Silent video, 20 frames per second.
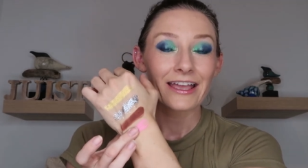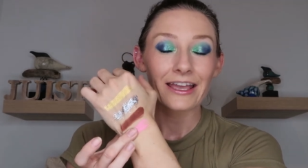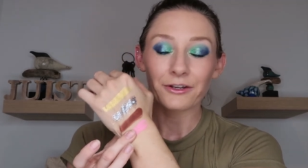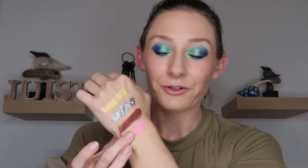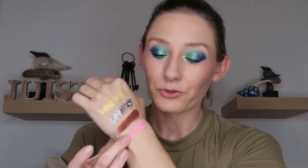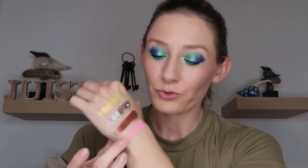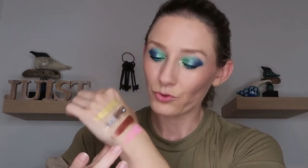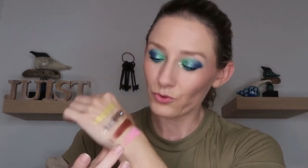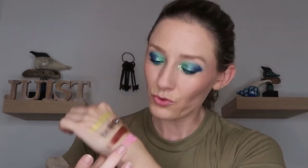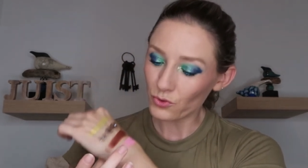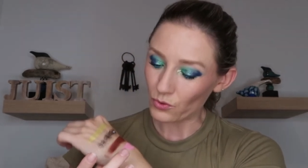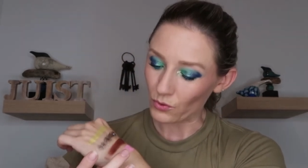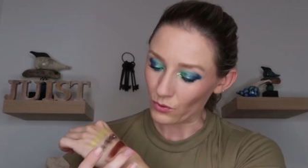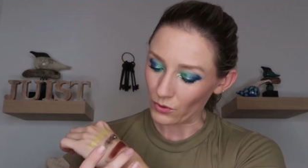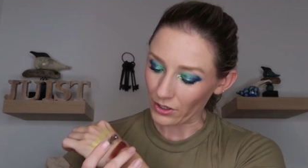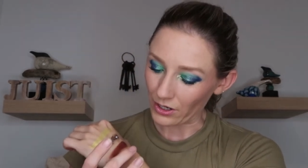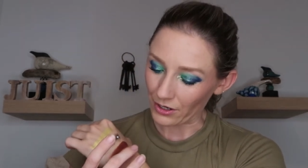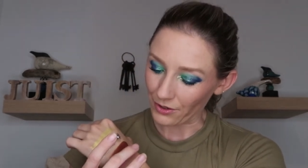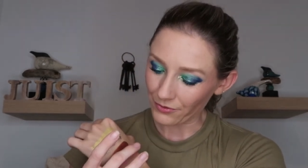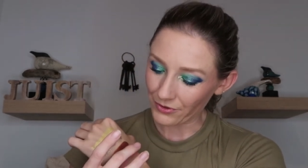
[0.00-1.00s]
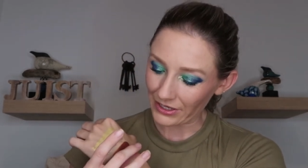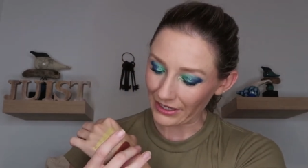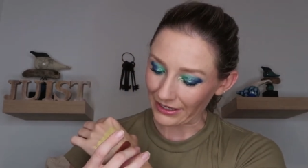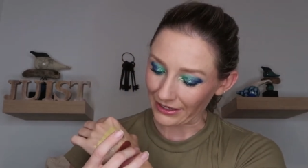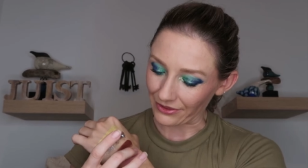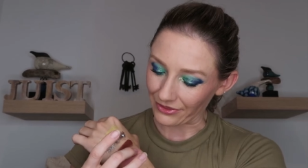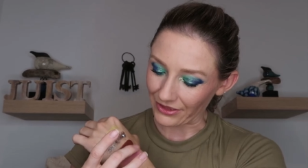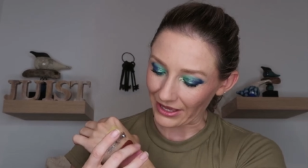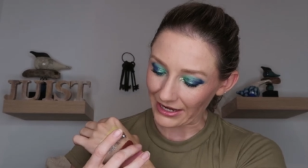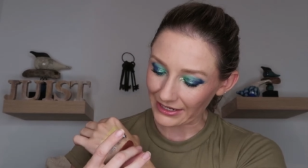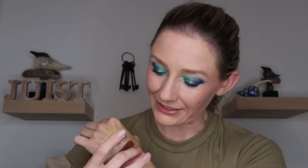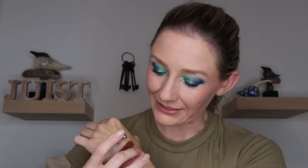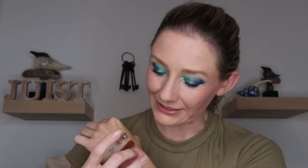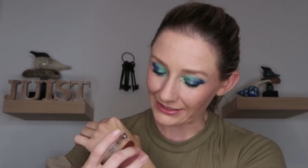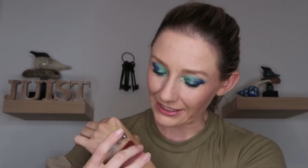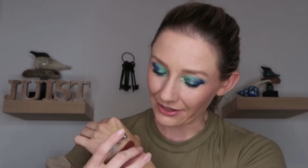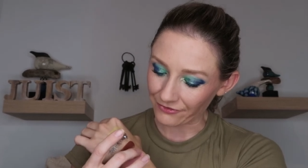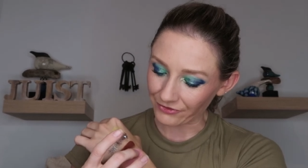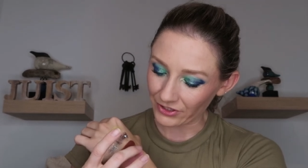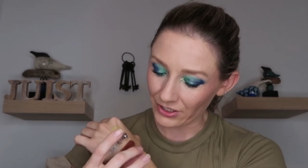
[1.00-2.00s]
And ooh, okay, that is
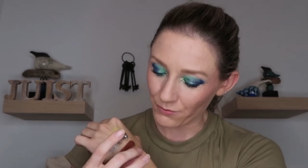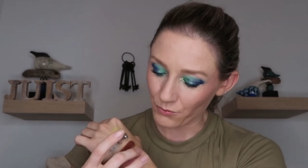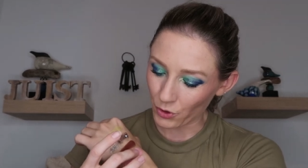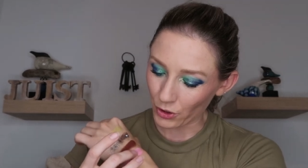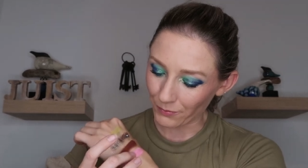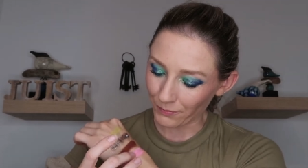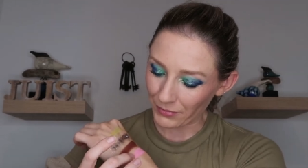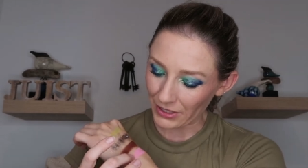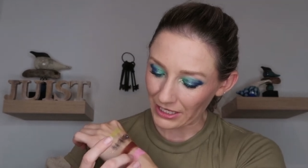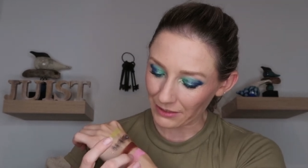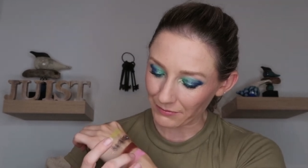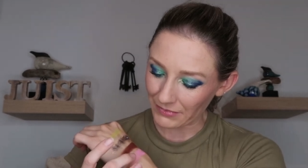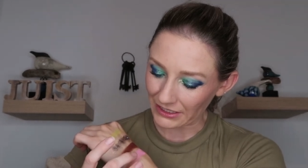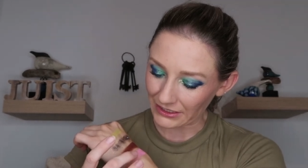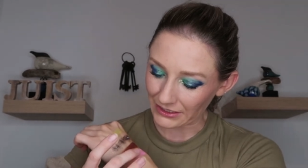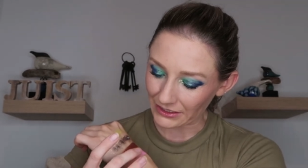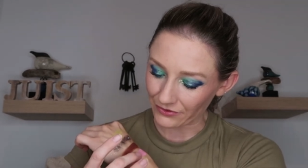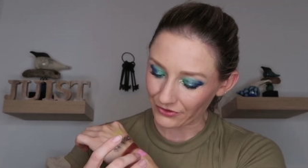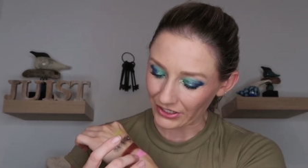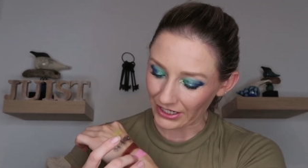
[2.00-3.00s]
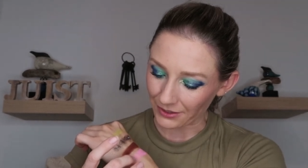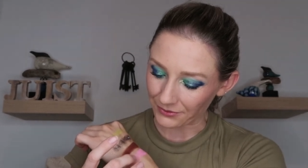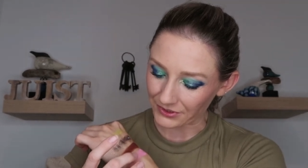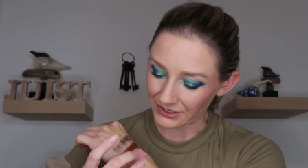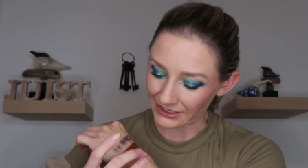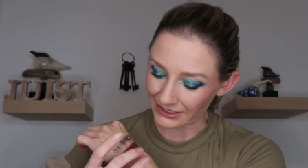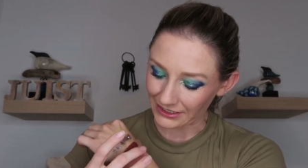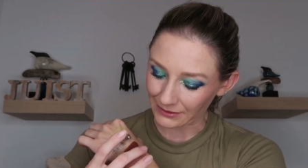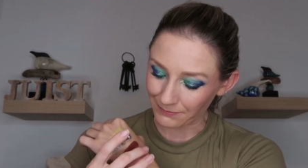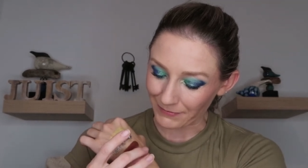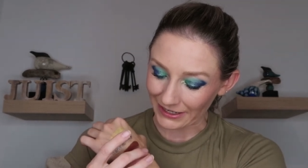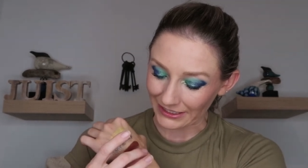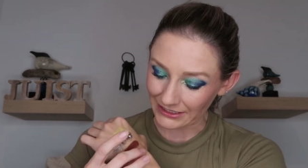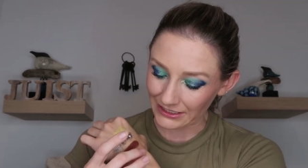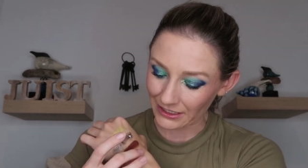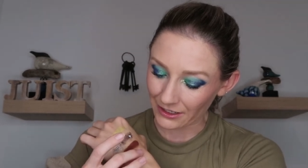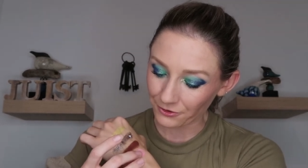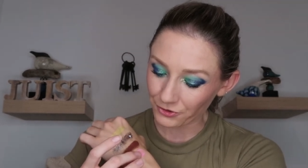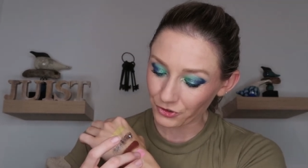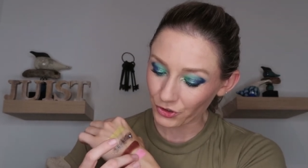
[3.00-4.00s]
definitely more pigmented than I was
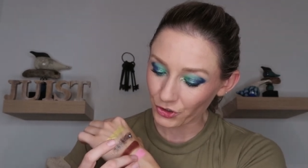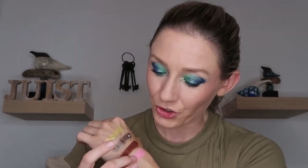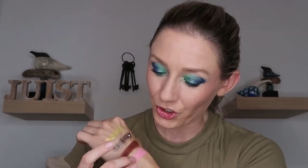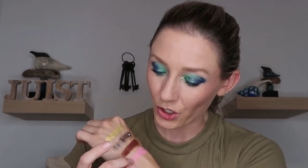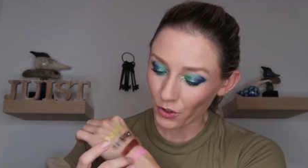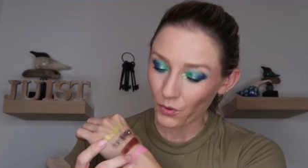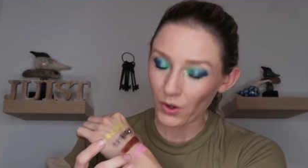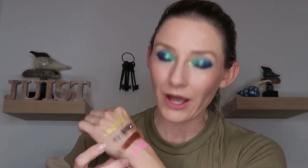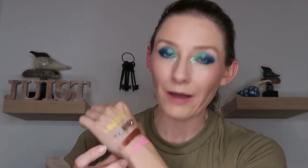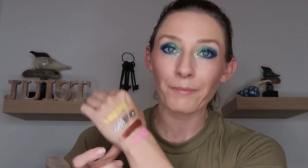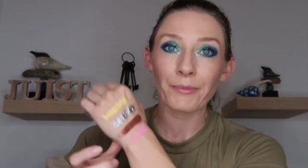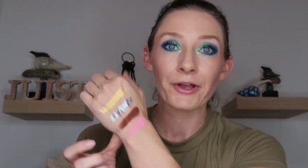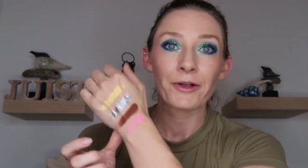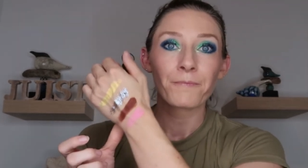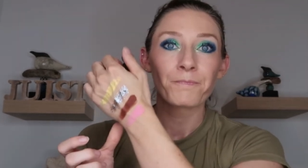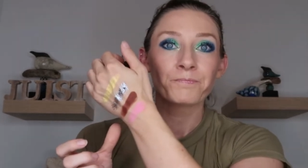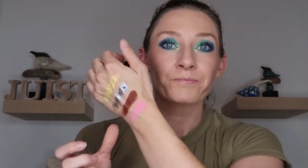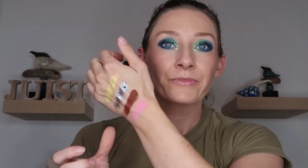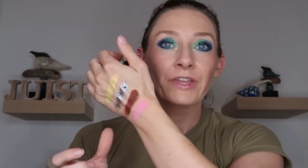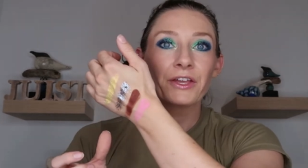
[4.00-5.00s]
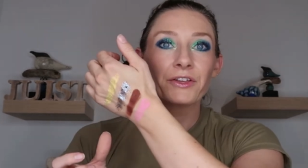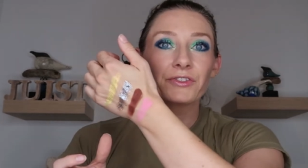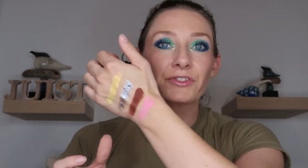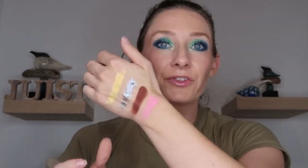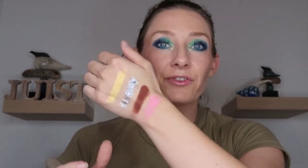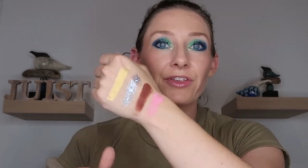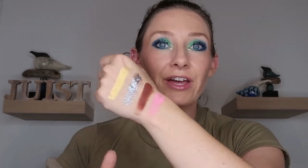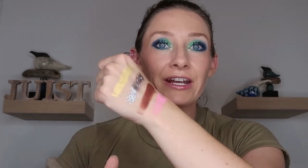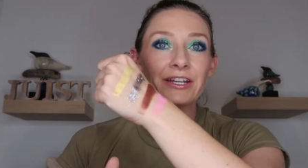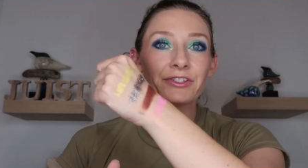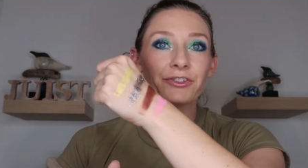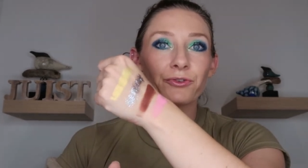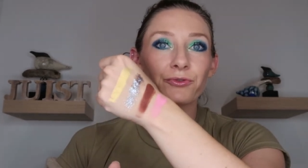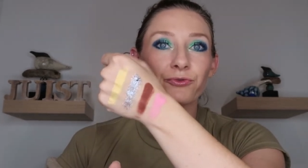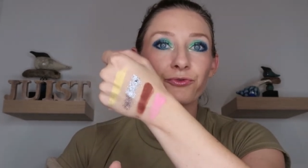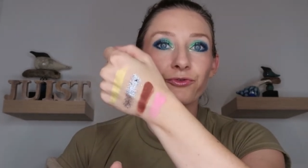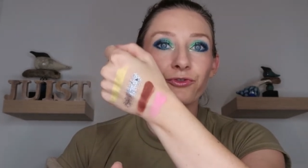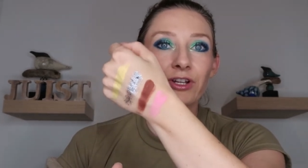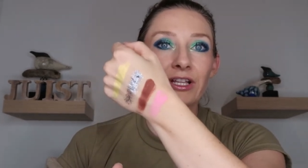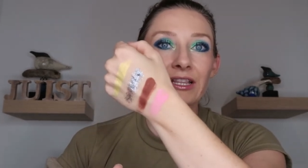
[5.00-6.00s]
expecting it to show up. So that is a
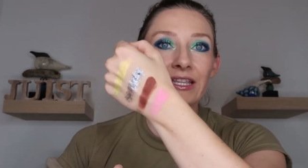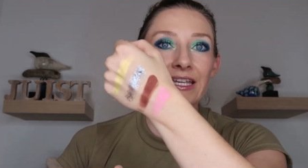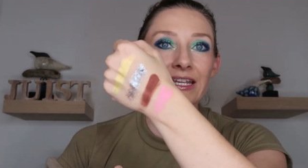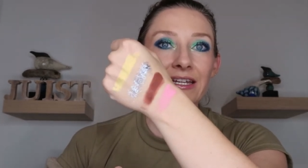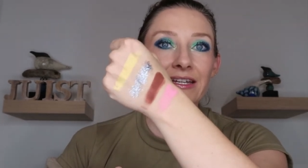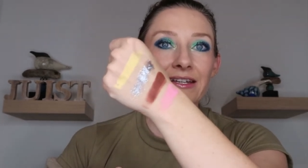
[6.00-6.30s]
really